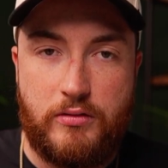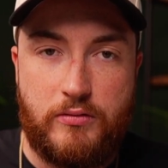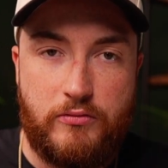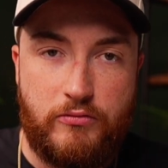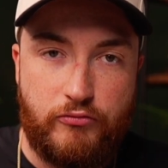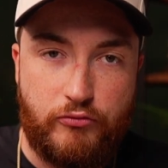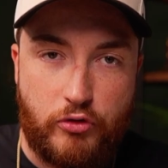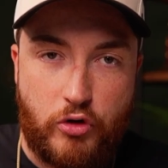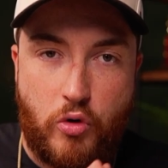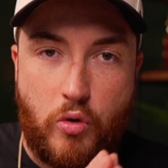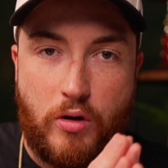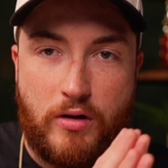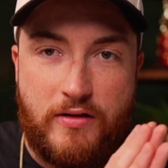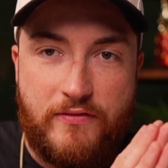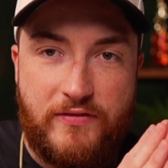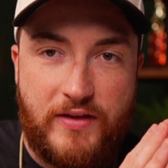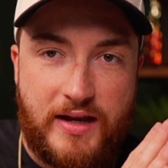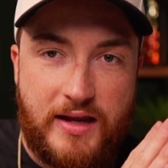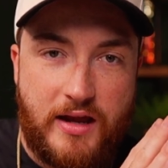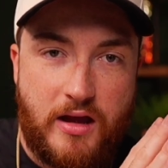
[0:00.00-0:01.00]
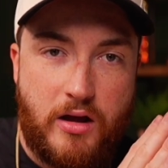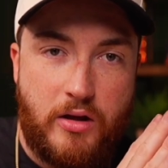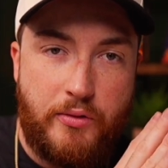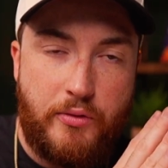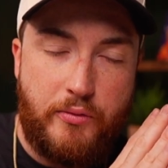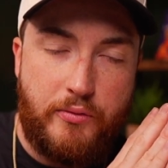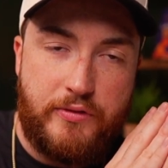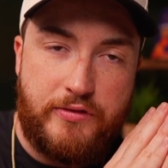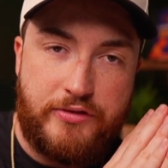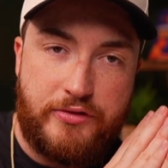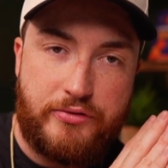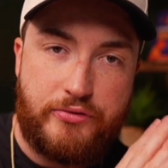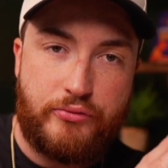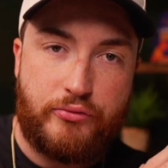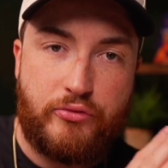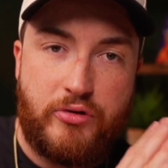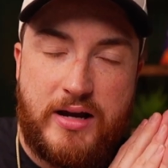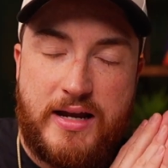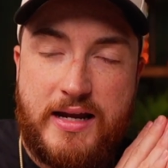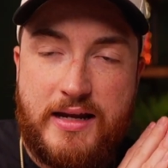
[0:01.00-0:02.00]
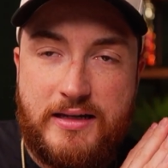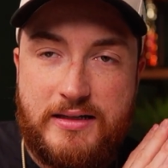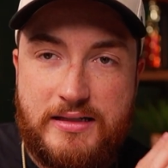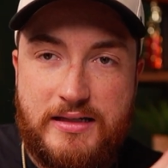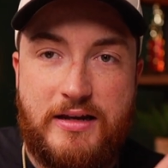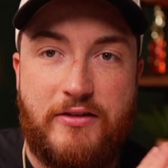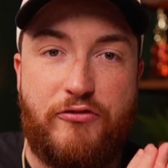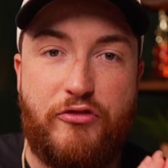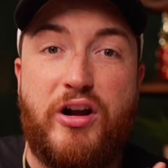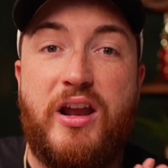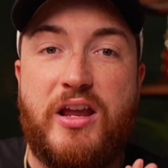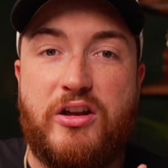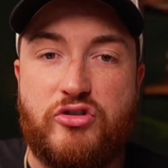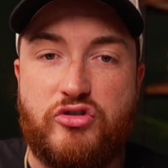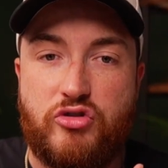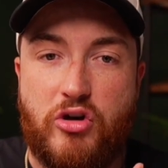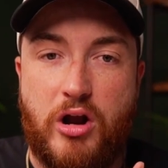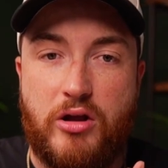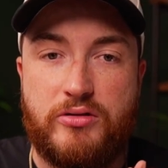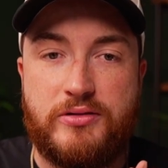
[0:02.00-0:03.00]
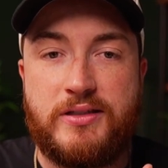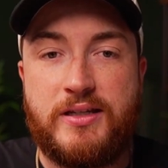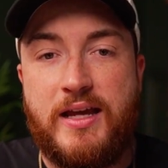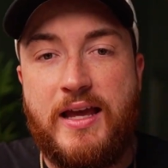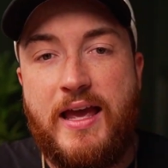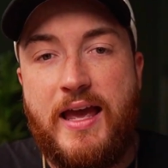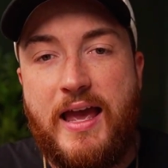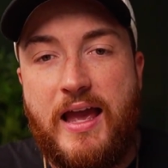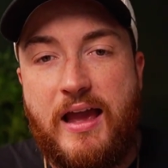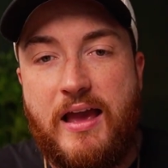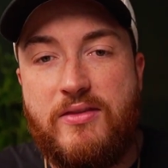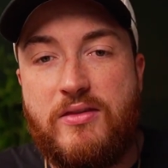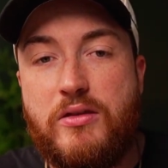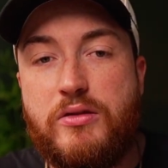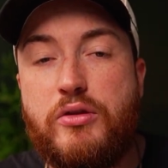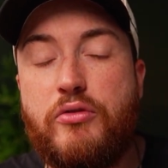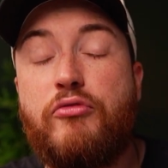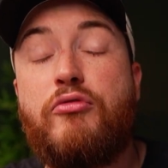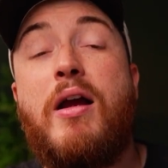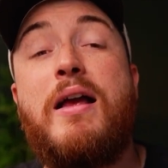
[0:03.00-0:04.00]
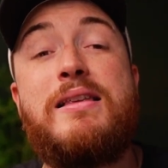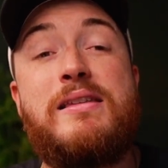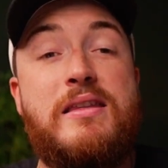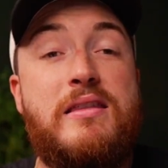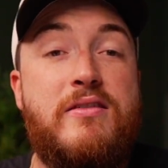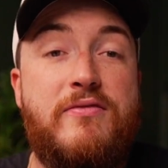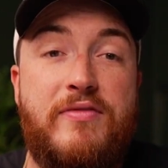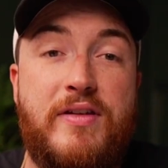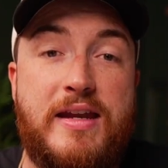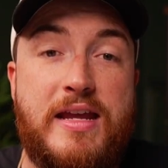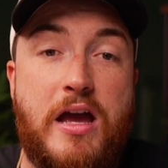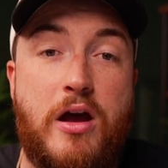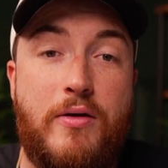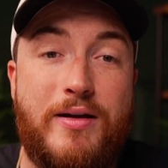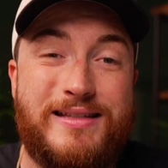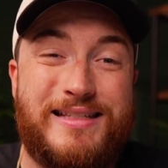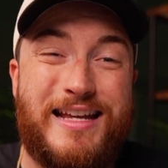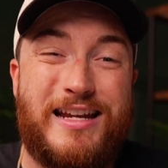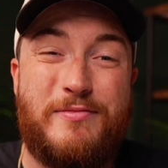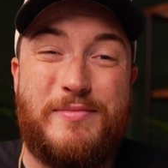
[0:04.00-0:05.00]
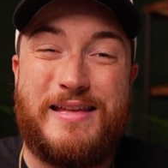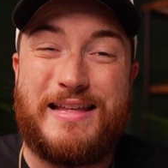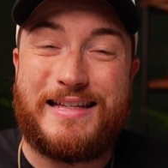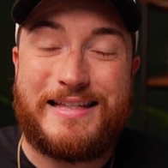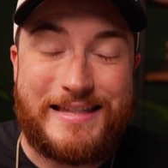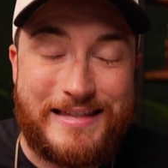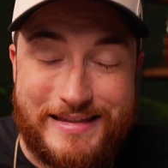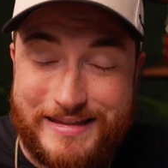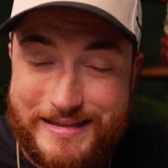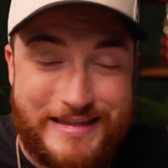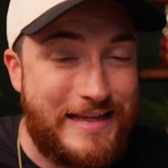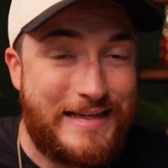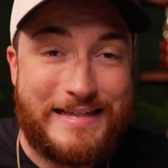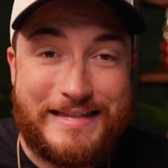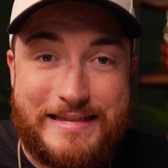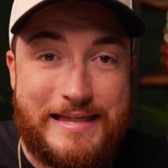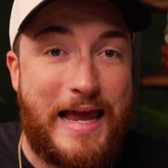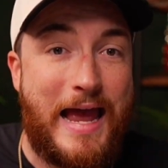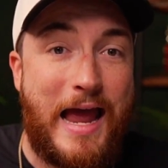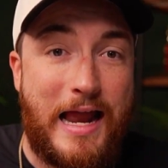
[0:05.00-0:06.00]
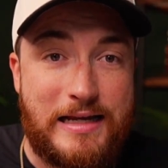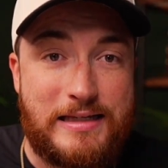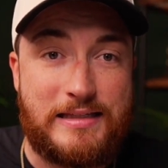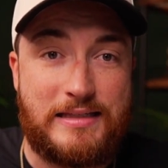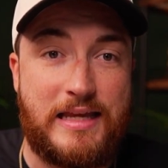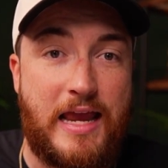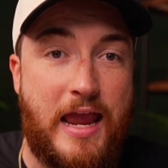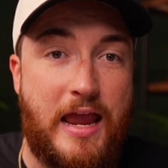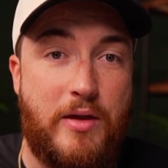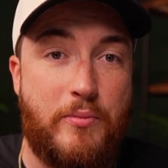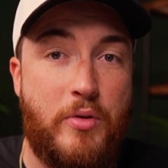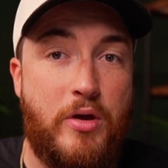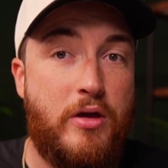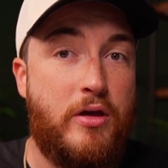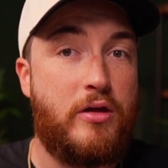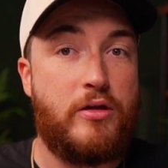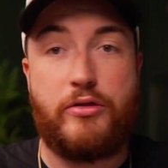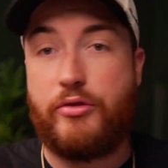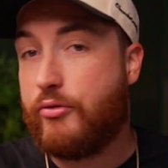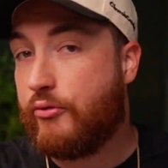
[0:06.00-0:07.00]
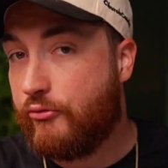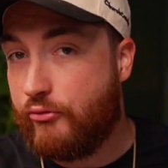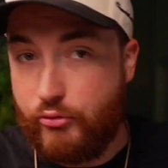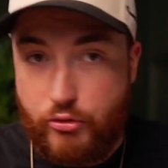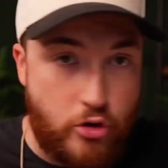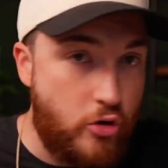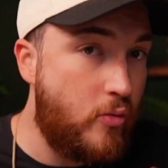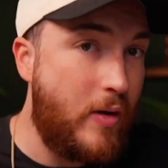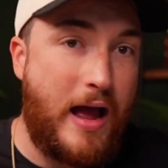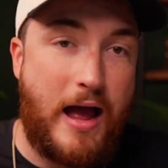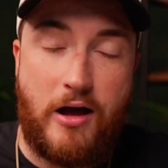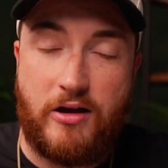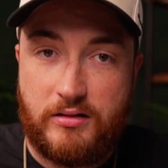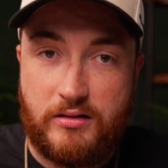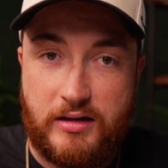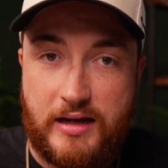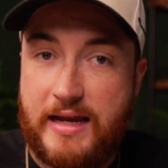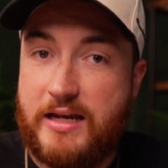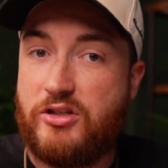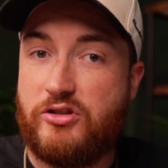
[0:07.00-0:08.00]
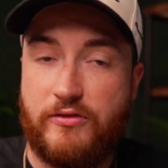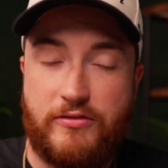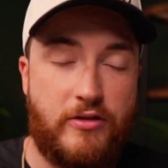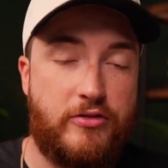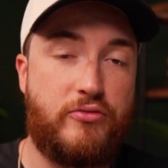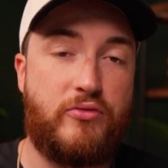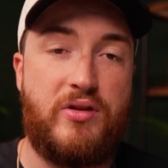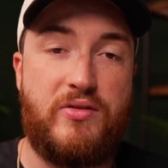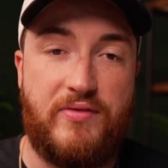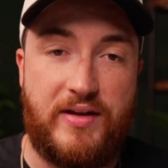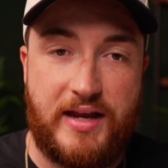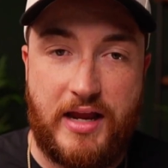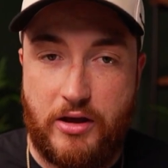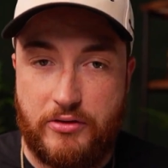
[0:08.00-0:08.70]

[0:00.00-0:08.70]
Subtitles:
record a video with 3 different intros, and then the rest of the video is going to be the exact same throughout each of the 3 videos.